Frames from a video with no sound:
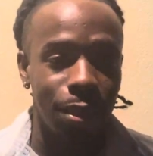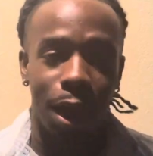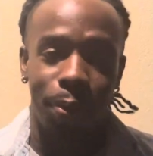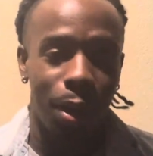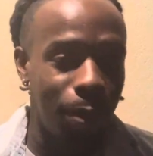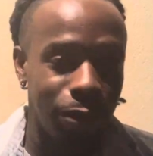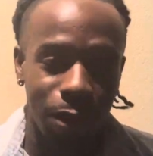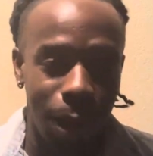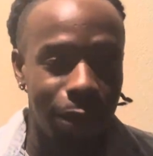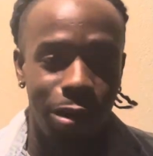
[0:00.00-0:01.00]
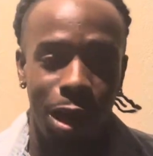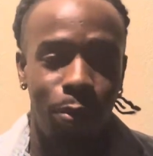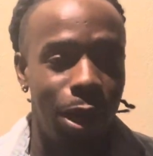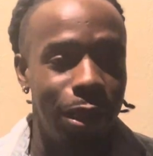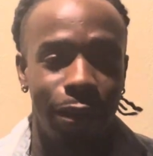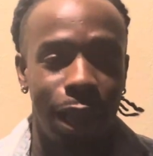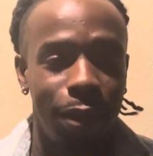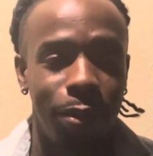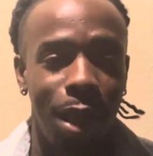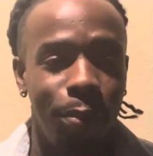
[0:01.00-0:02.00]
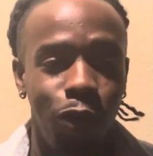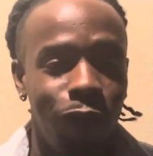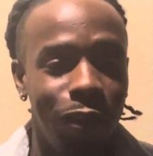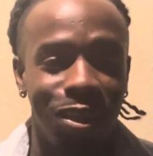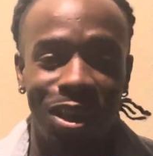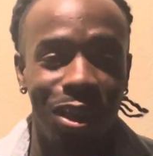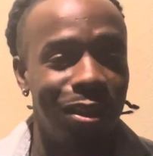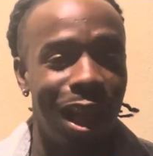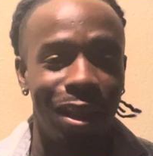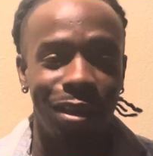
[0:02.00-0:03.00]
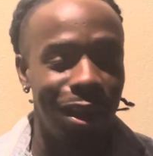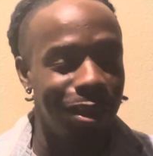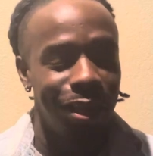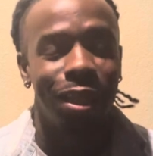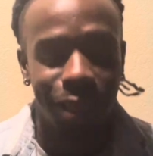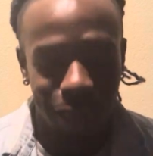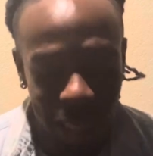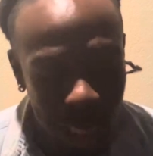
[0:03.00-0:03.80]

I promise you. I'm not trying to praise that move either, because that's not good ethic.